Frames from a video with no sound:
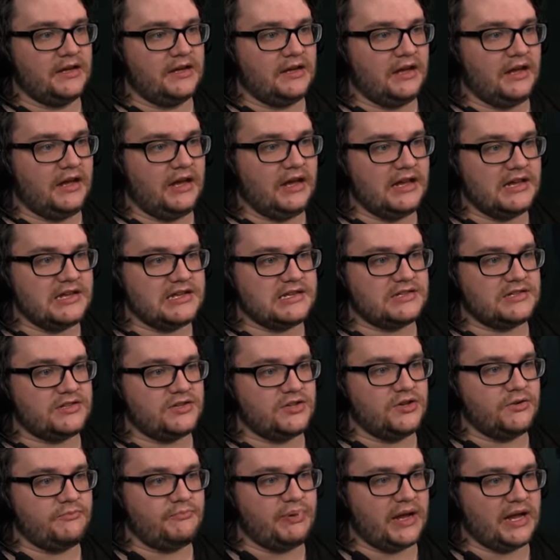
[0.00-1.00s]
is
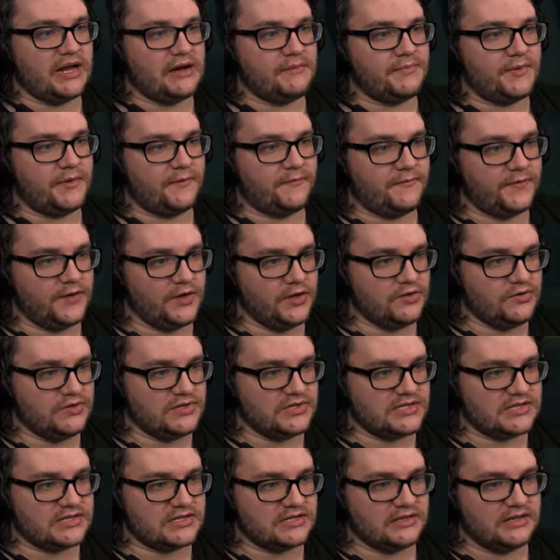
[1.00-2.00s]
you pick up the
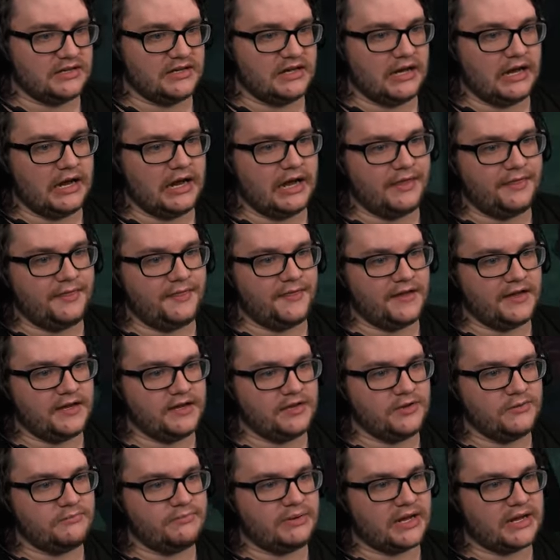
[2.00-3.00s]
fuse and then
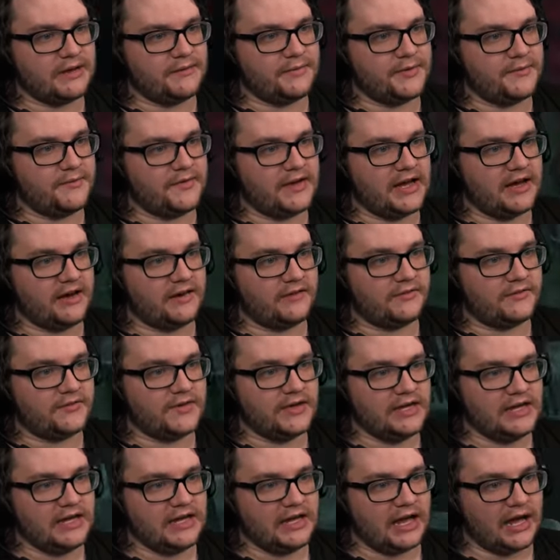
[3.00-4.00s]
you pick up the valve.
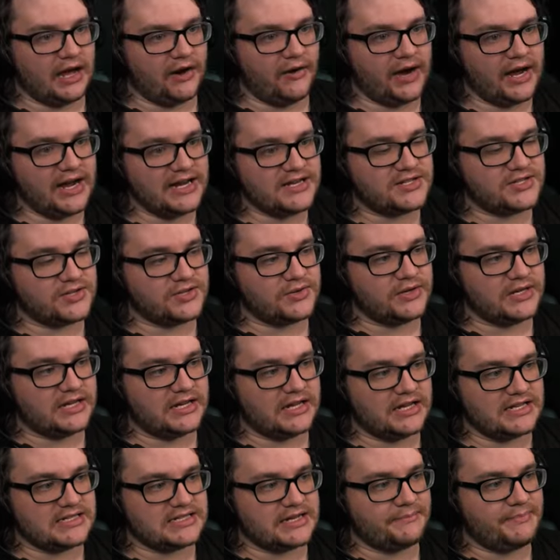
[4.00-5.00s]
How I do it
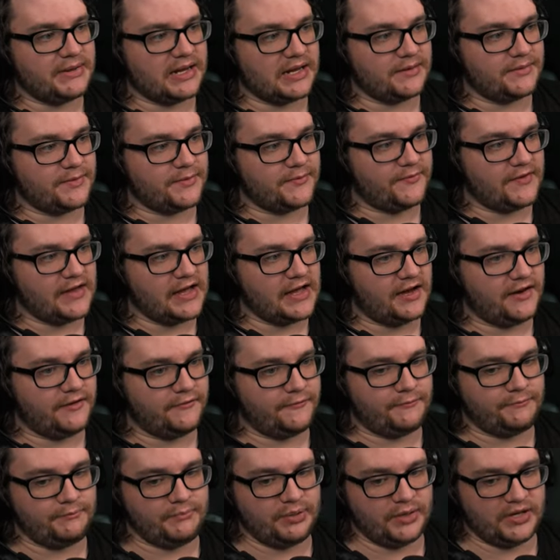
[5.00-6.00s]
is I pick up the
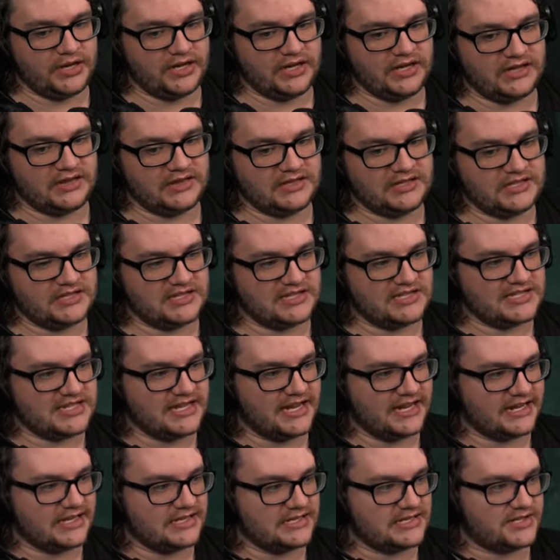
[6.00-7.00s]
valve, put it into the
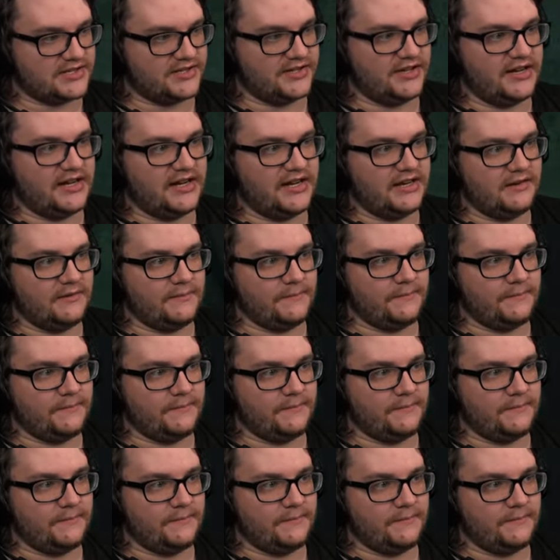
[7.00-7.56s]
second slot,